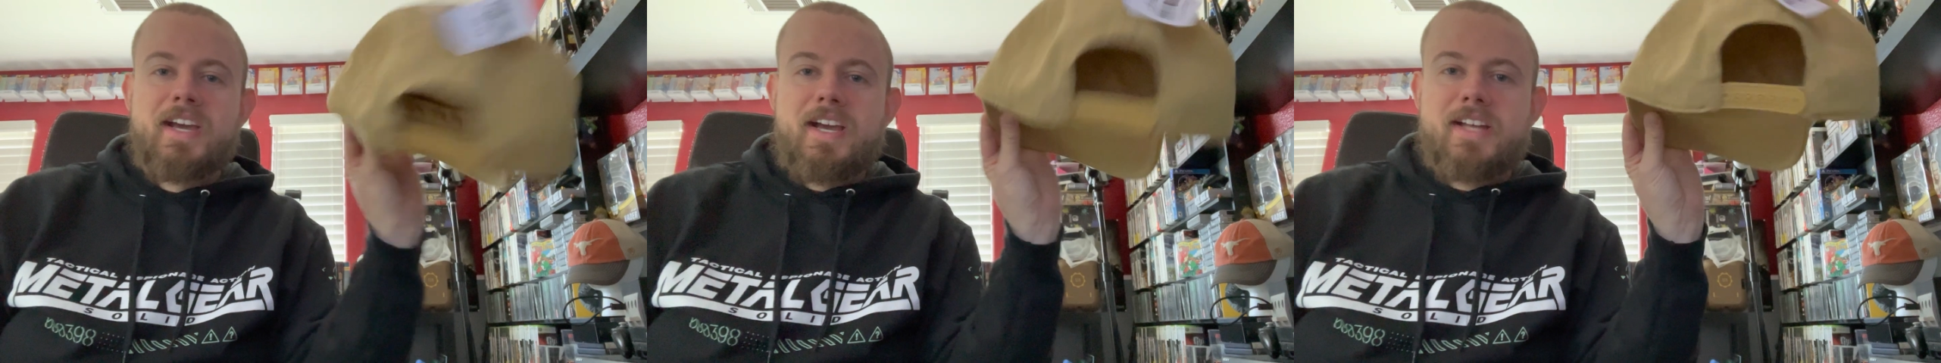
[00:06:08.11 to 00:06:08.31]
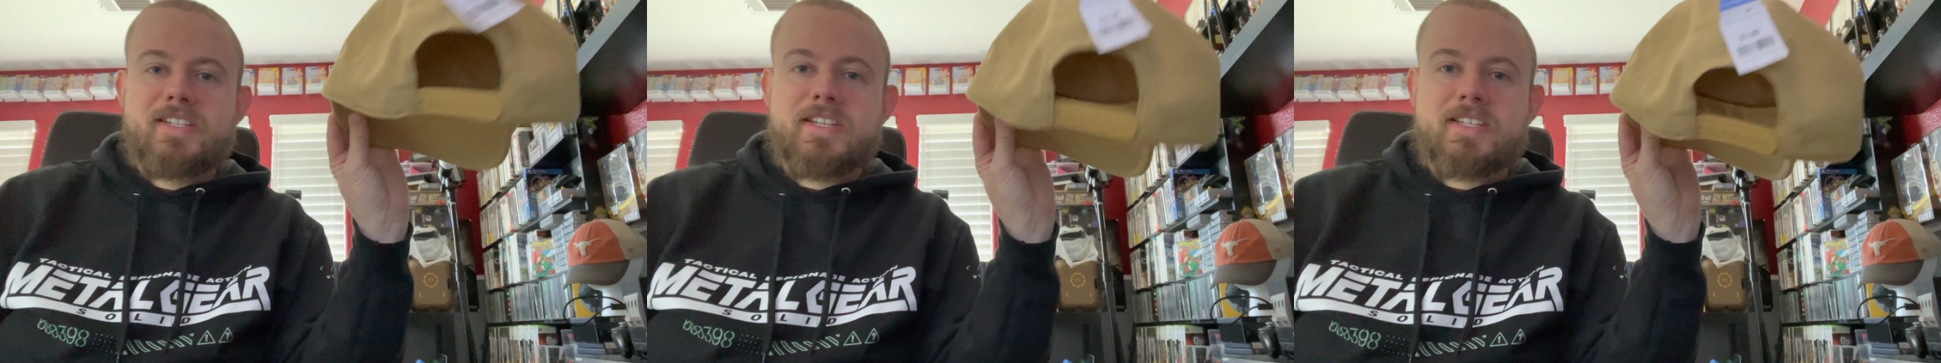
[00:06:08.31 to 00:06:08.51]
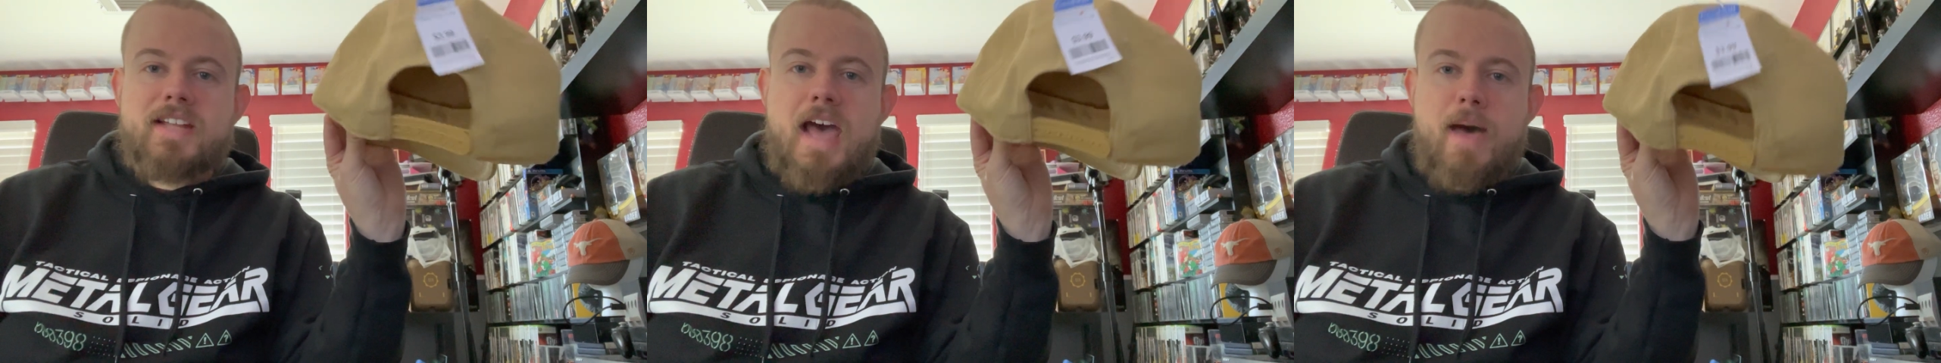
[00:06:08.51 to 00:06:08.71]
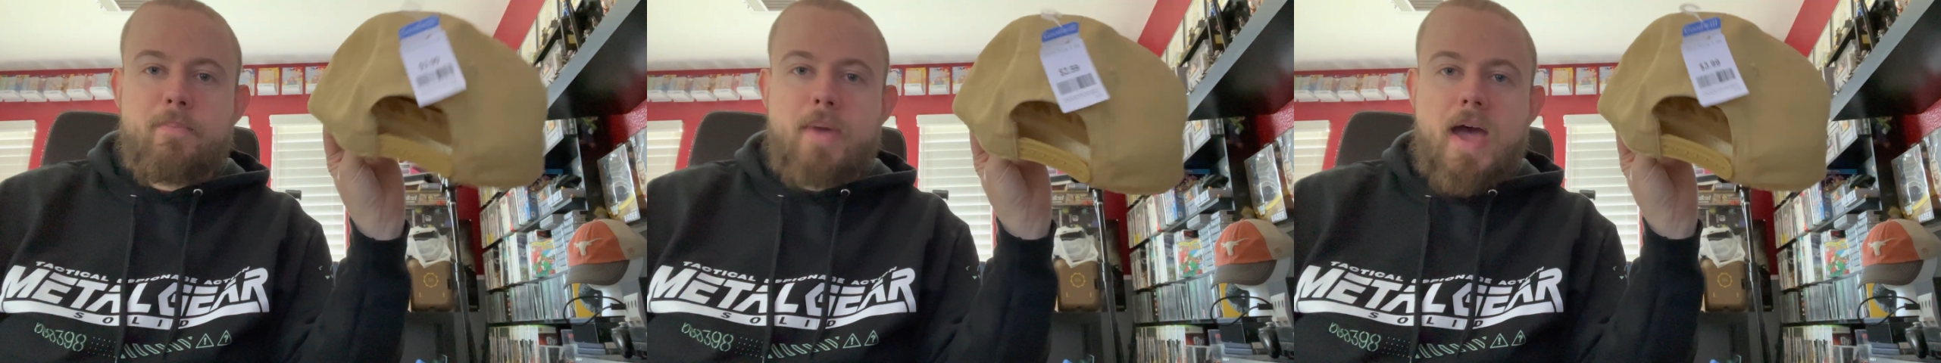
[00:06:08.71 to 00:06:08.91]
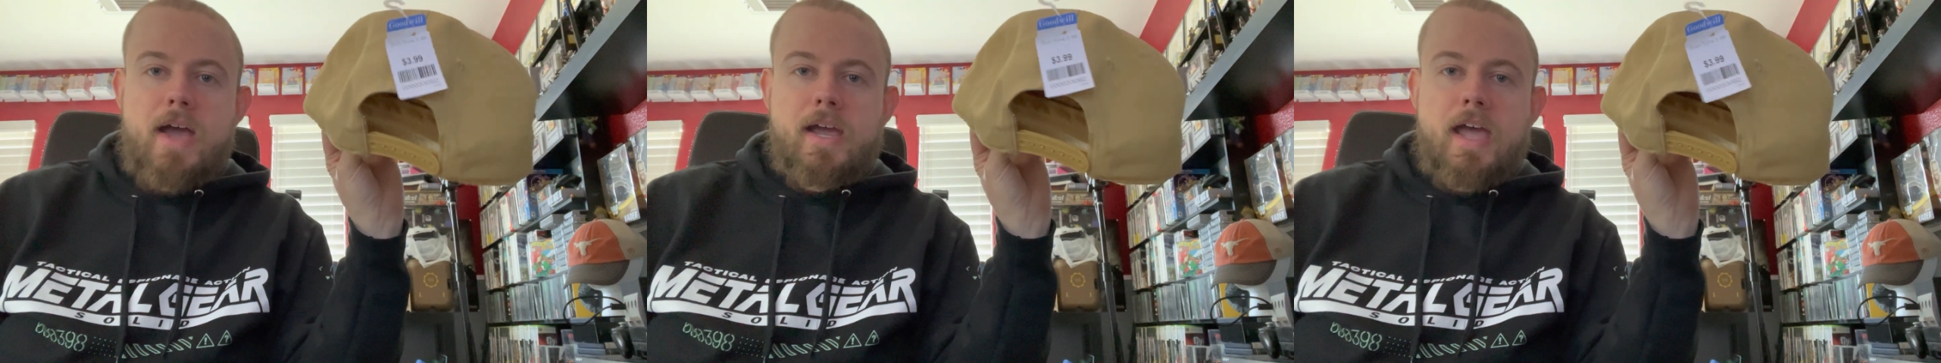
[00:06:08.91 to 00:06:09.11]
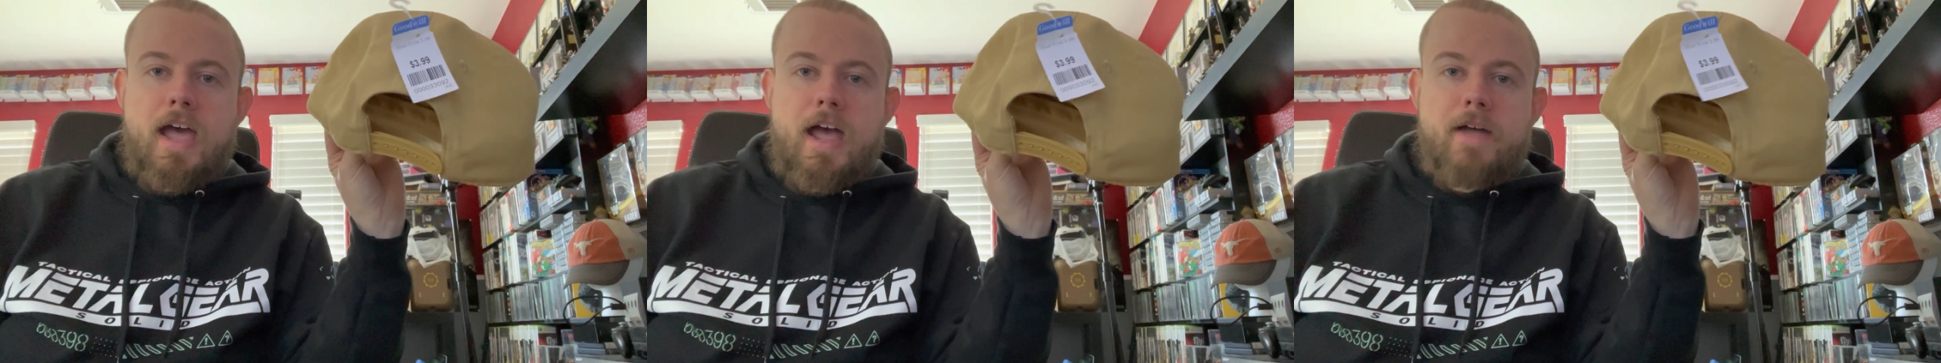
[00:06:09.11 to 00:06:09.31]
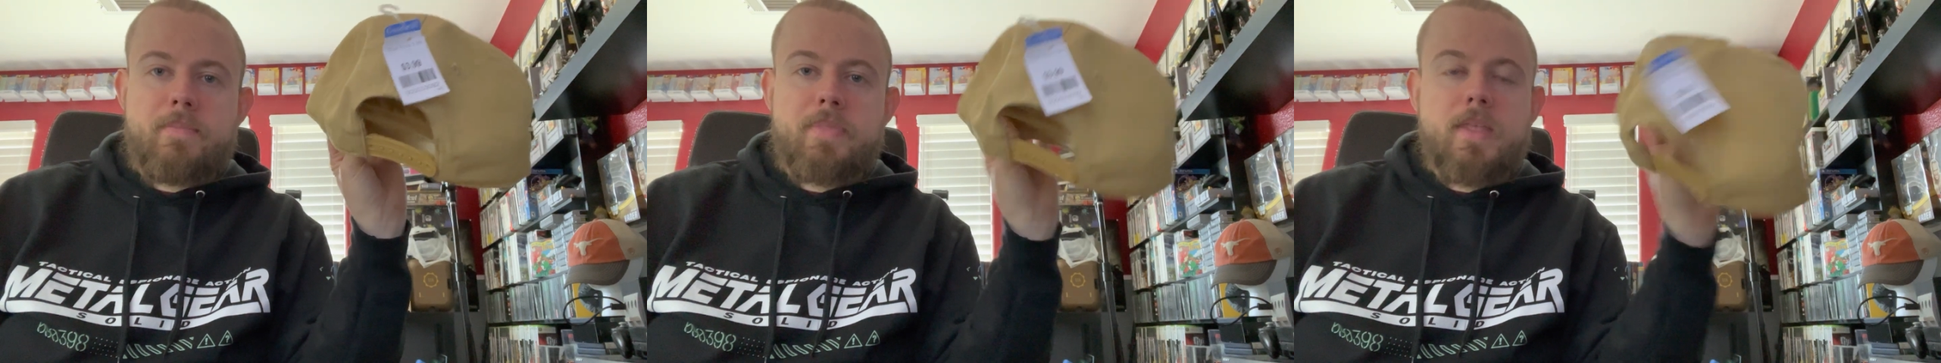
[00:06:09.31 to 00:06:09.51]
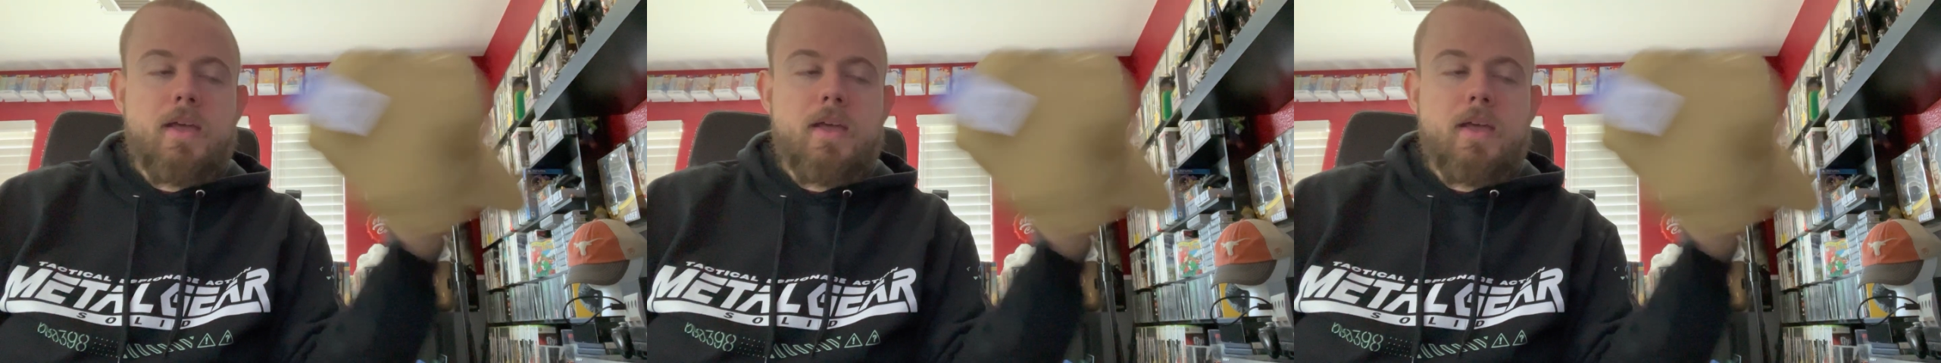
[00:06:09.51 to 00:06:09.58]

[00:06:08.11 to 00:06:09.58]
It's a snapback hat.